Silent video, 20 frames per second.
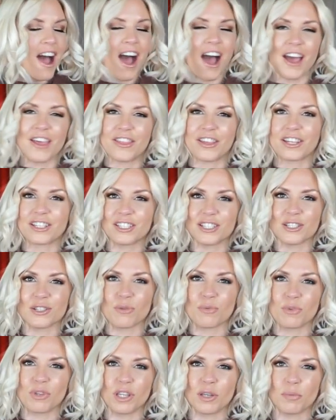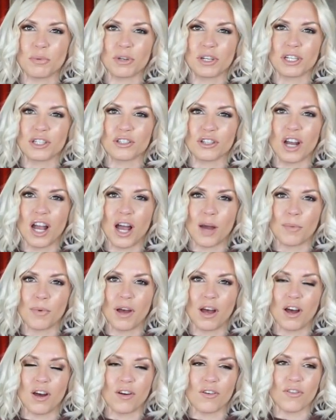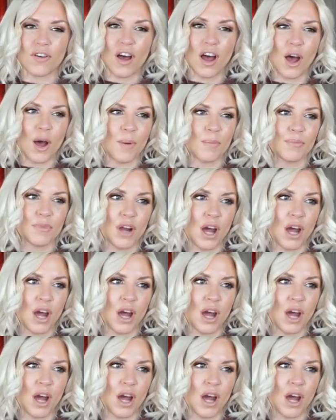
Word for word: I think it does a really pretty job of um,